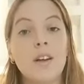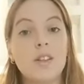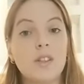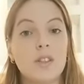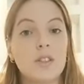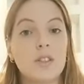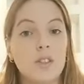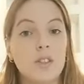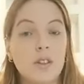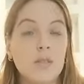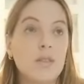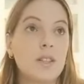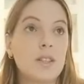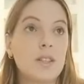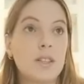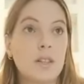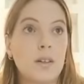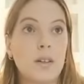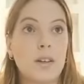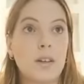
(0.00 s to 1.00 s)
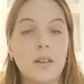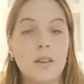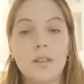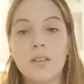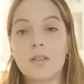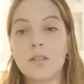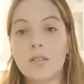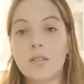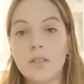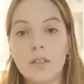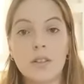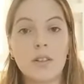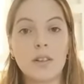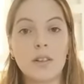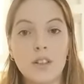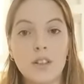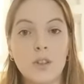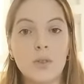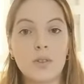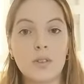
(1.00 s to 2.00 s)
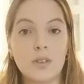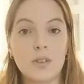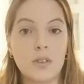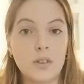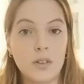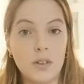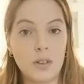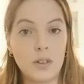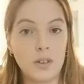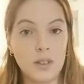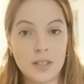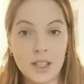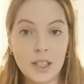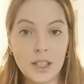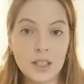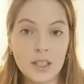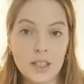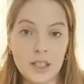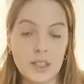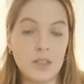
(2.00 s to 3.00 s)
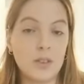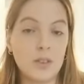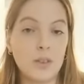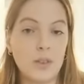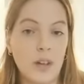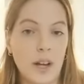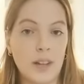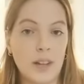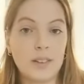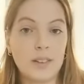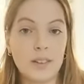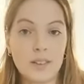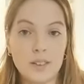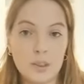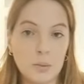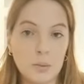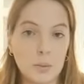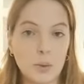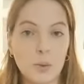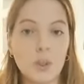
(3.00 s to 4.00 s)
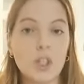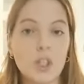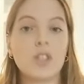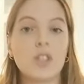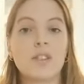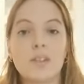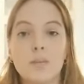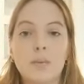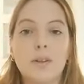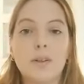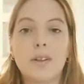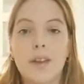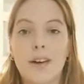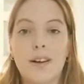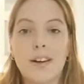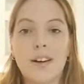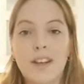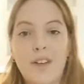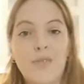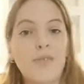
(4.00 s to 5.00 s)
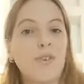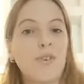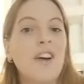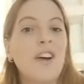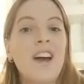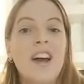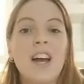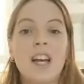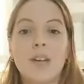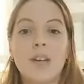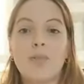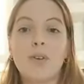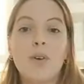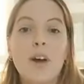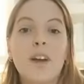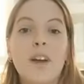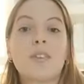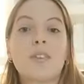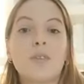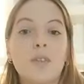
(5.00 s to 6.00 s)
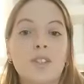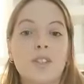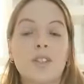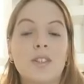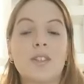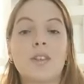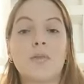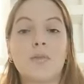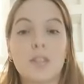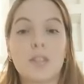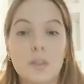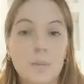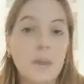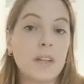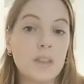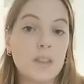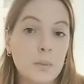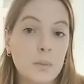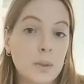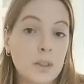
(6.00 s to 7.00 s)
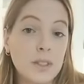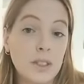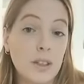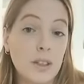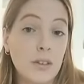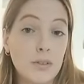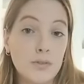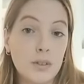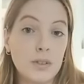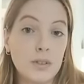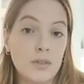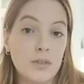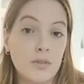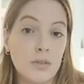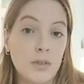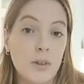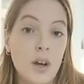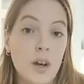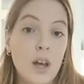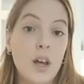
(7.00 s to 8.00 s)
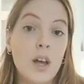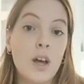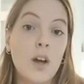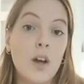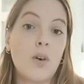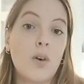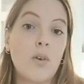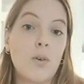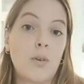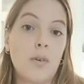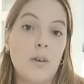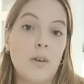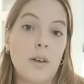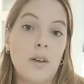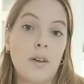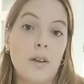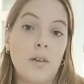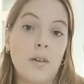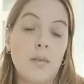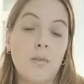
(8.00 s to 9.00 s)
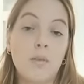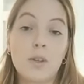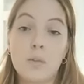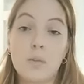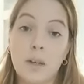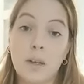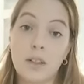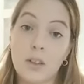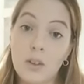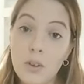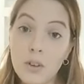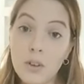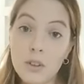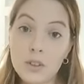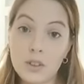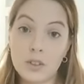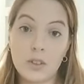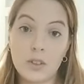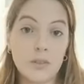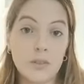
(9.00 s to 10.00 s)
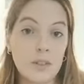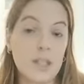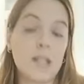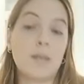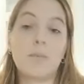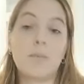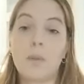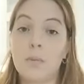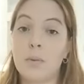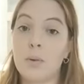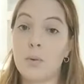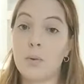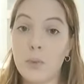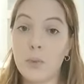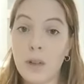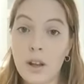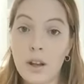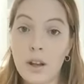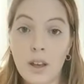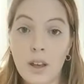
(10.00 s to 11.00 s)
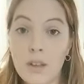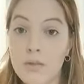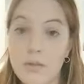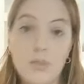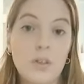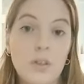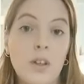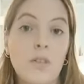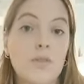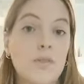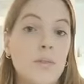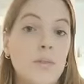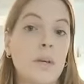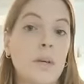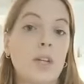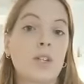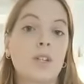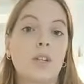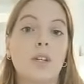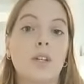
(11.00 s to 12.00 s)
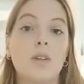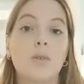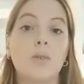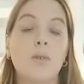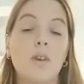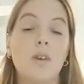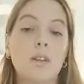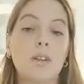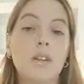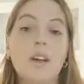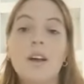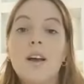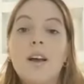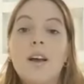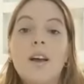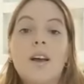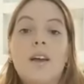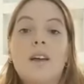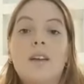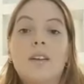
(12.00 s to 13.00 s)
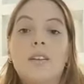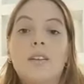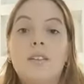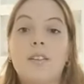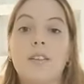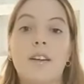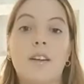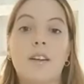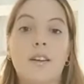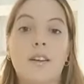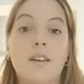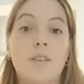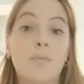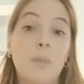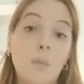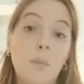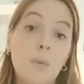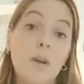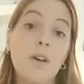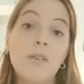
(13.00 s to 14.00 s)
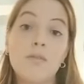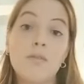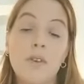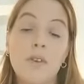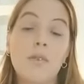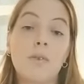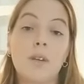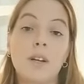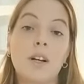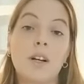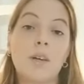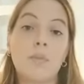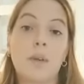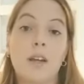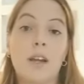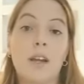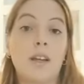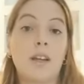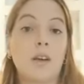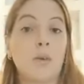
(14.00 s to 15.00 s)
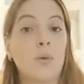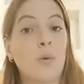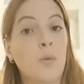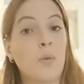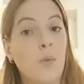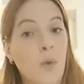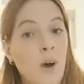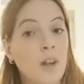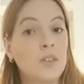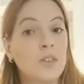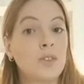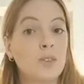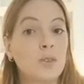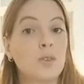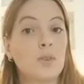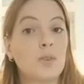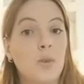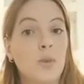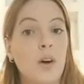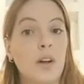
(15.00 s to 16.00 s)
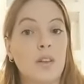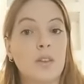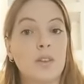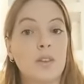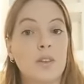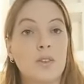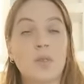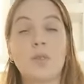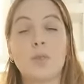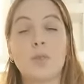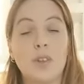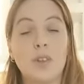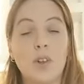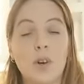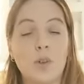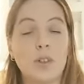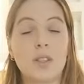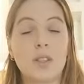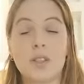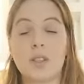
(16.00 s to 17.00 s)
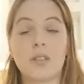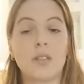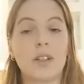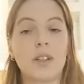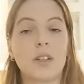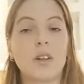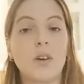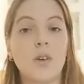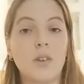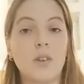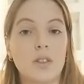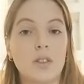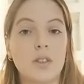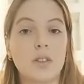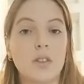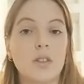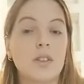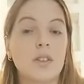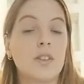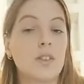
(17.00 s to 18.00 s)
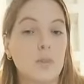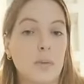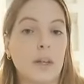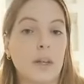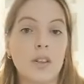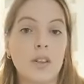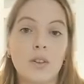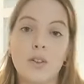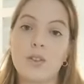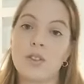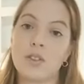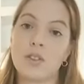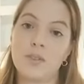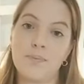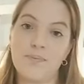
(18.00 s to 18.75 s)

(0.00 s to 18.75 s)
Just obviously use your sense and don't ask stupid questions. But yeah, if you ask questions that respect the person in front of you or respect the culture, obviously people will give you the information that you want. And people are very welcoming, and they will want you to know the culture, the Jamaican culture.